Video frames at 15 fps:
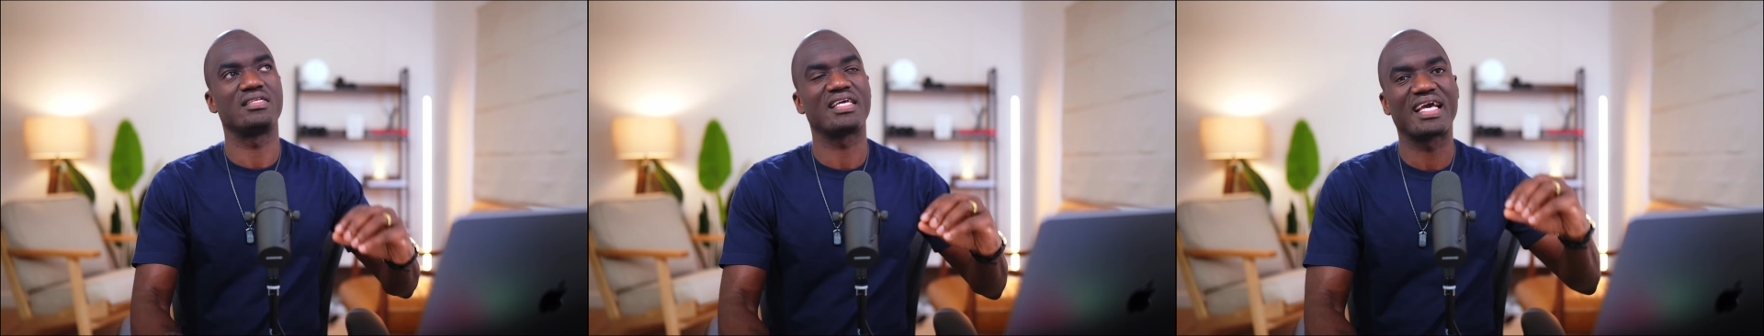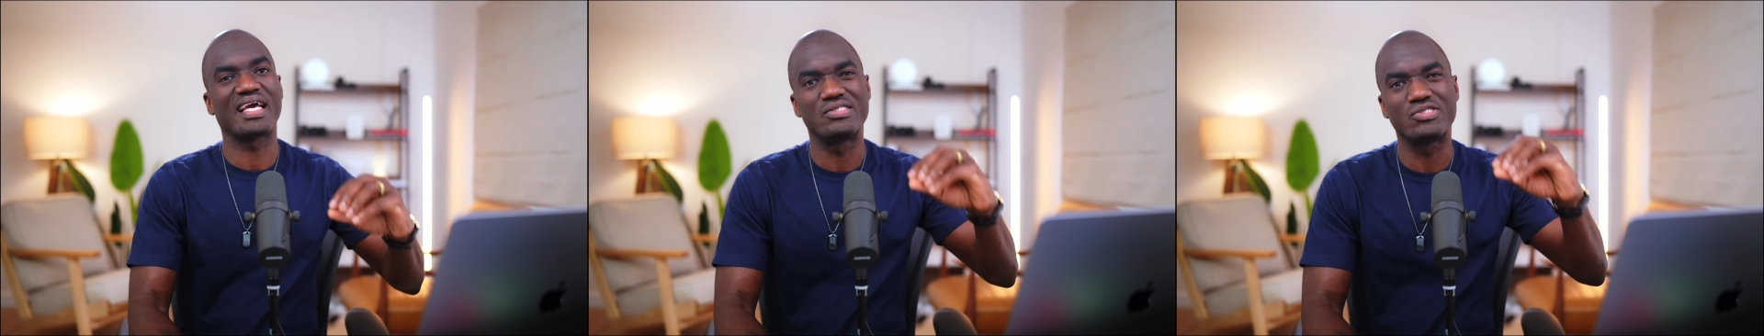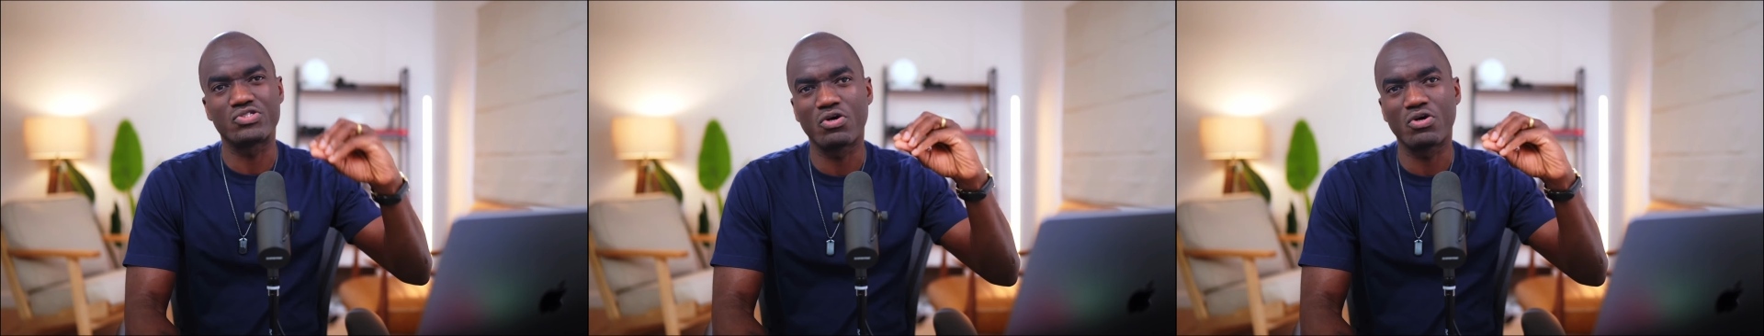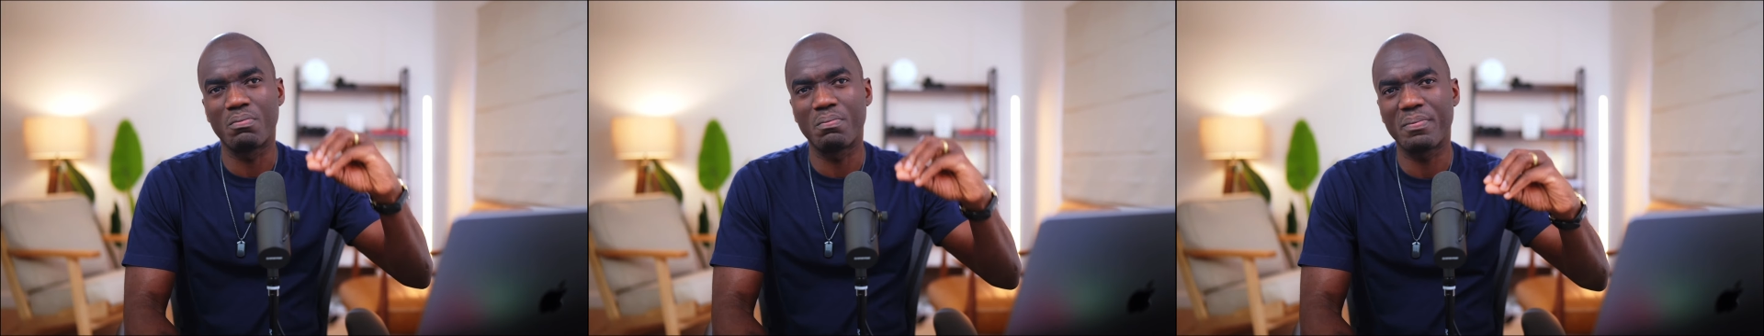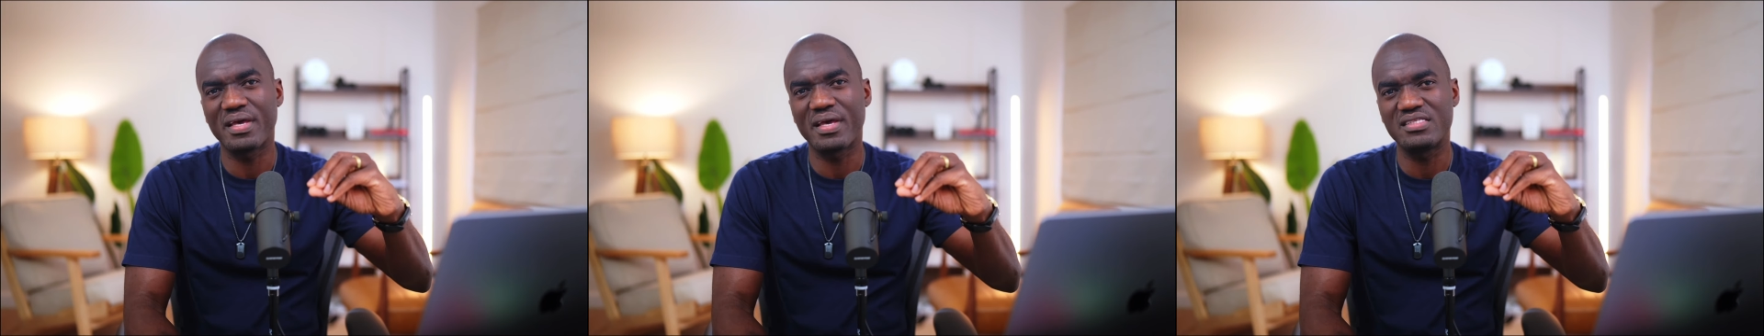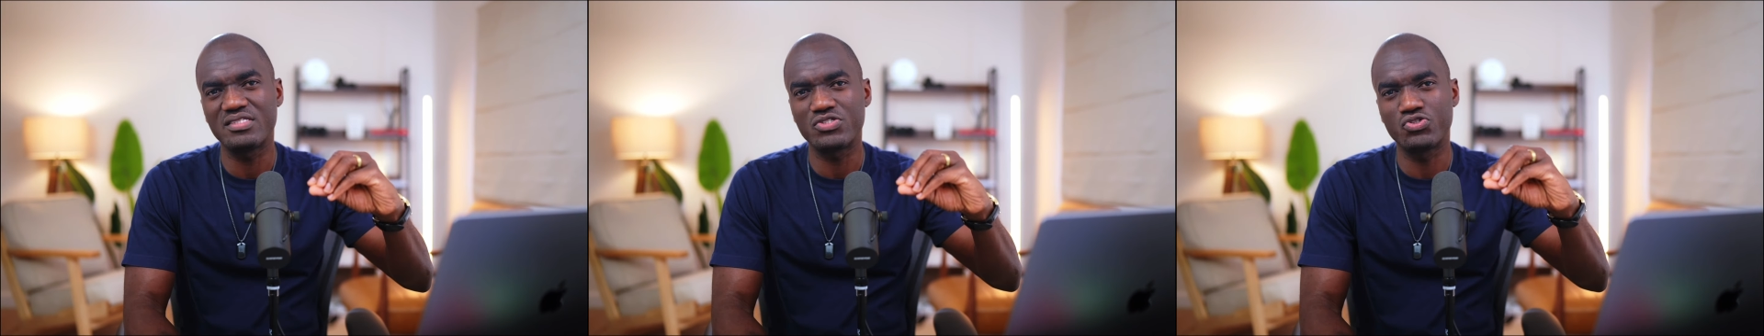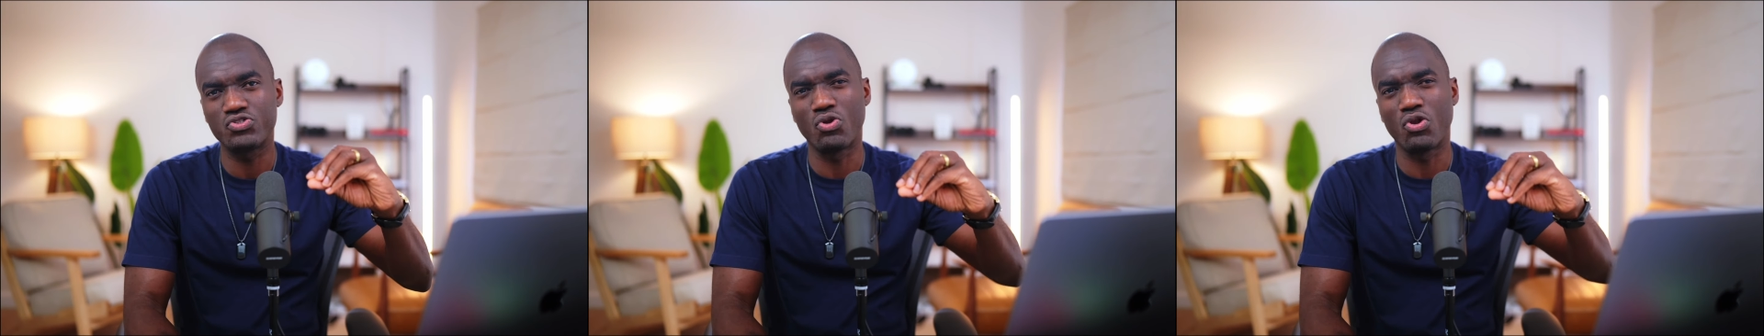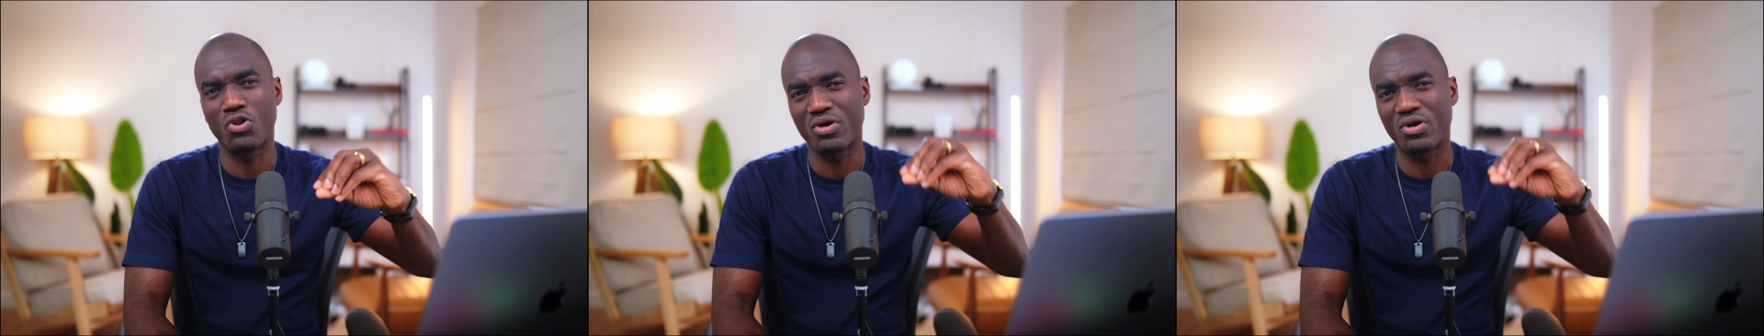They can torment
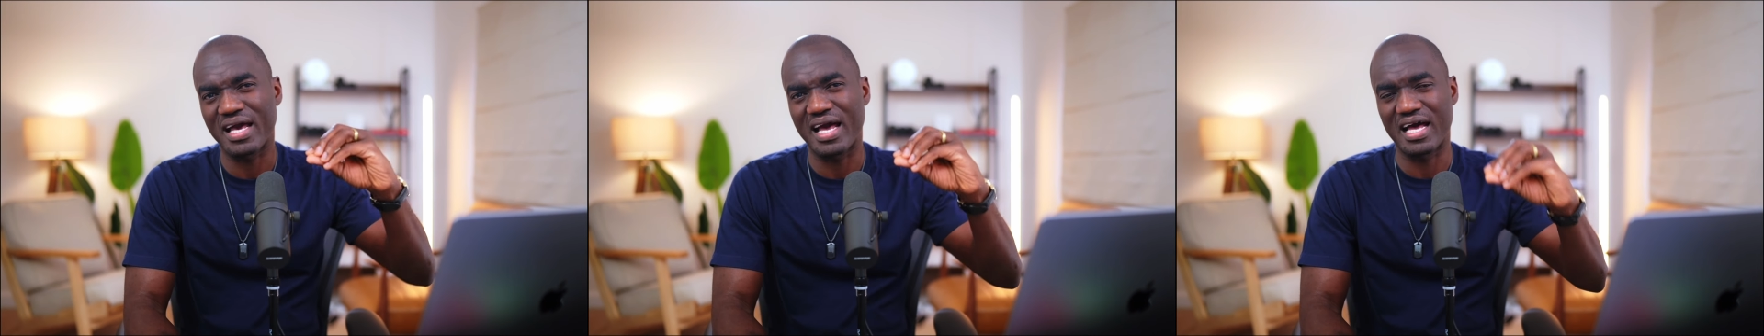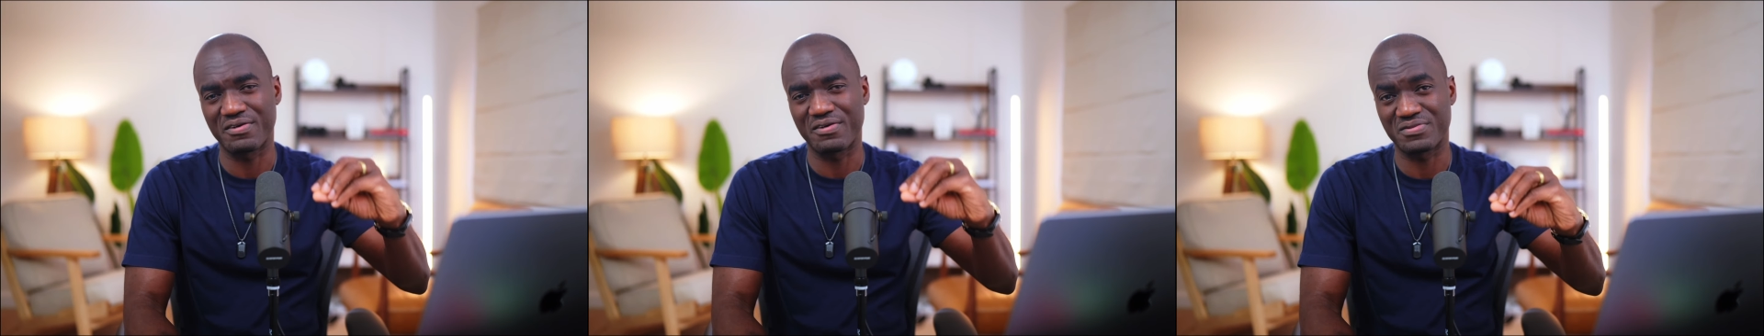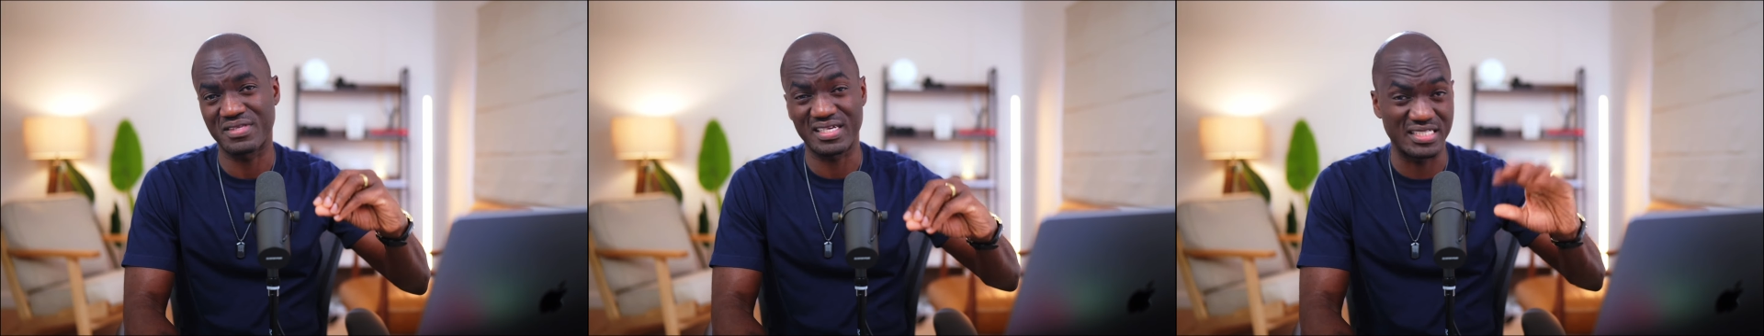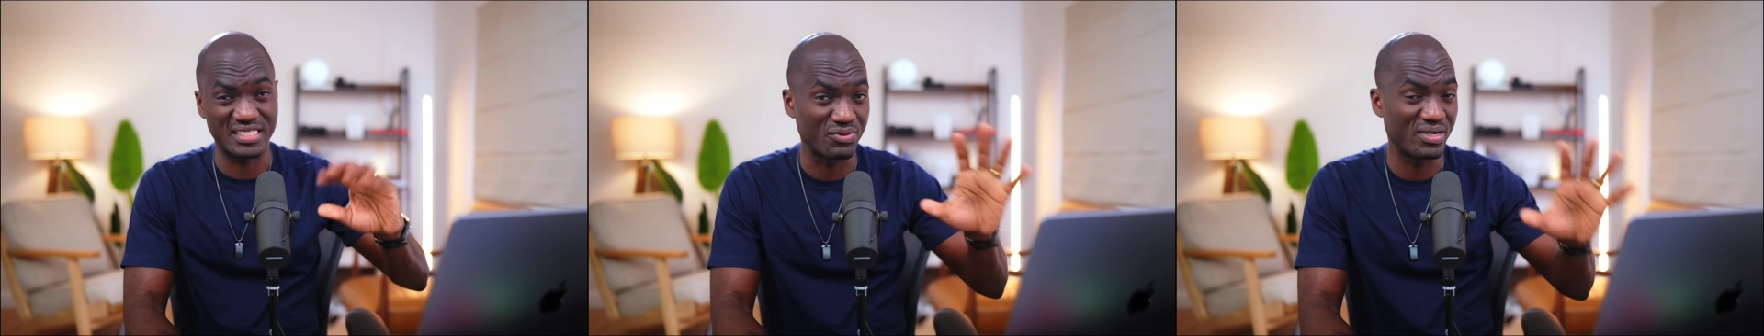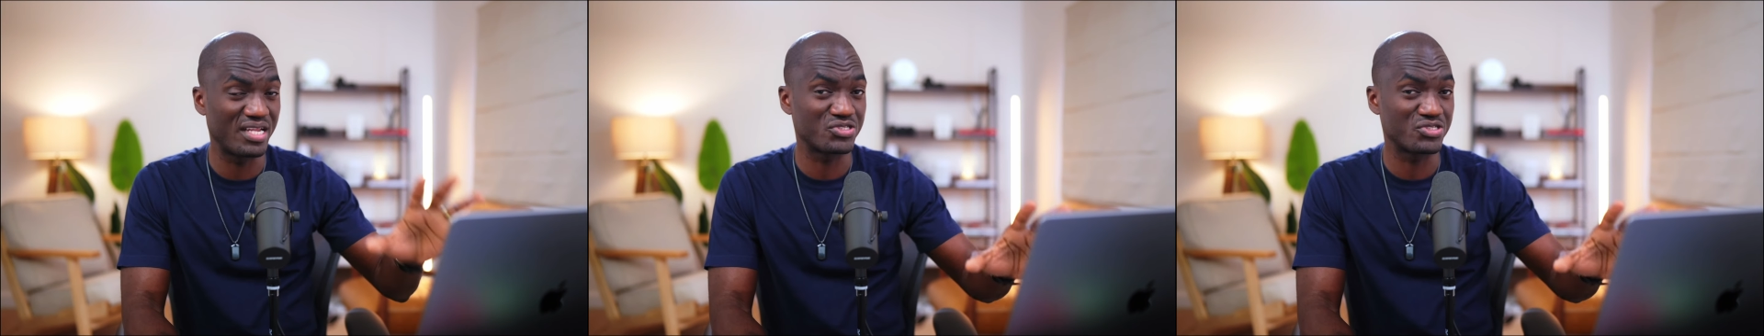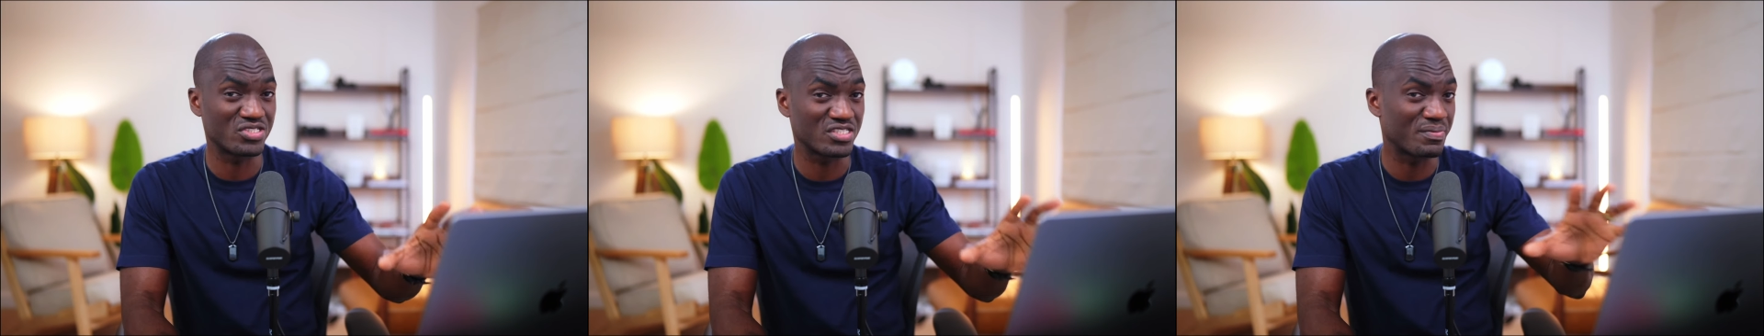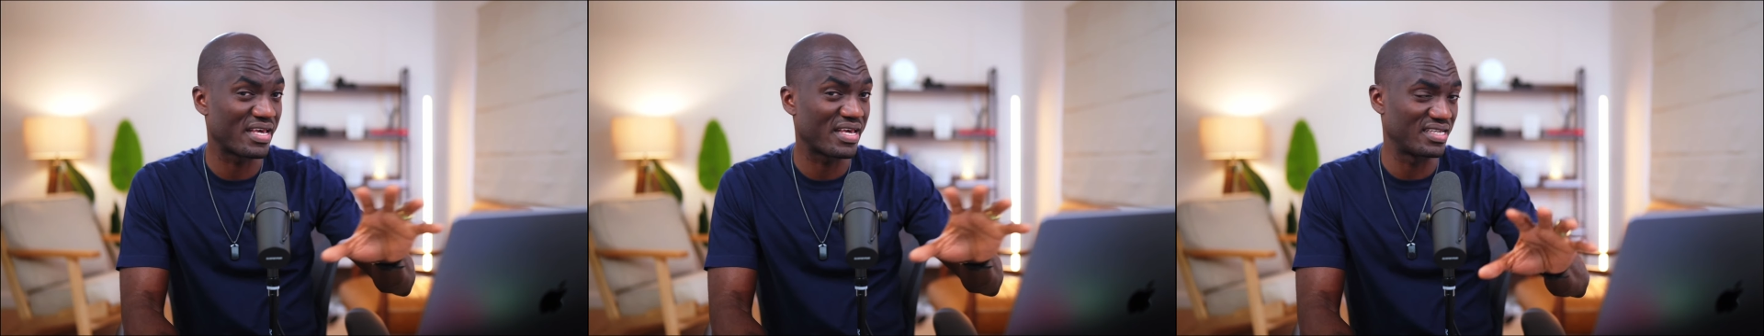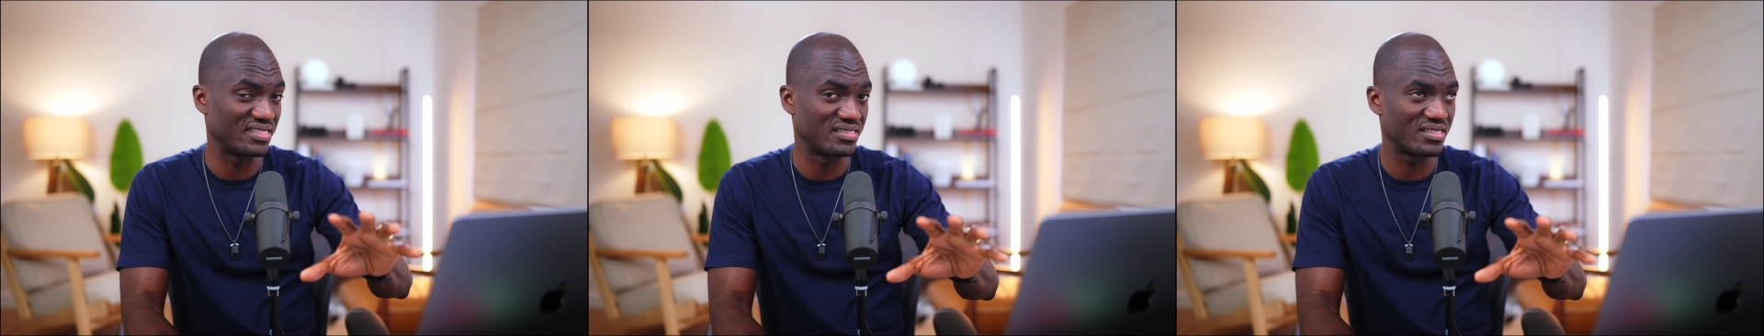you long after the relationship
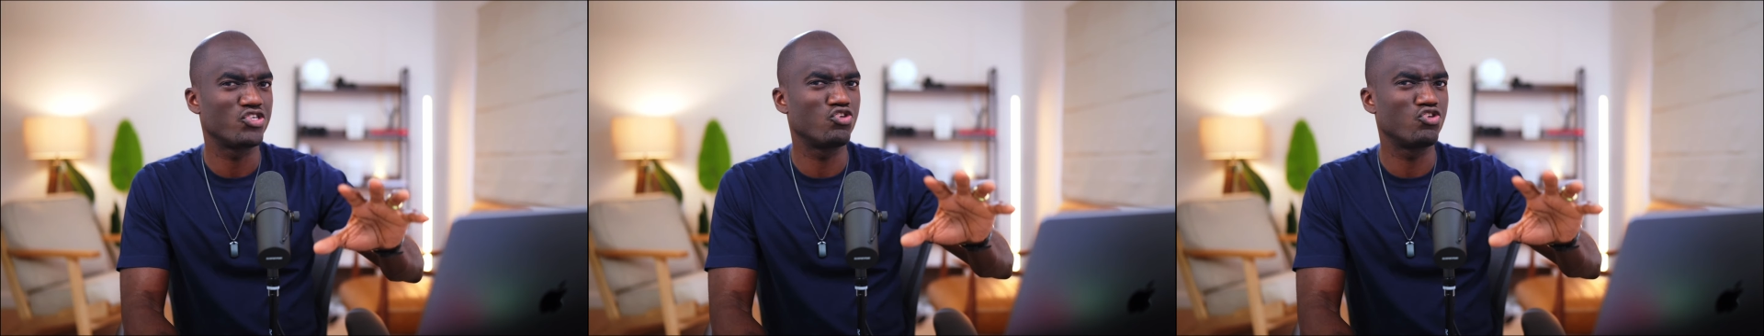ends.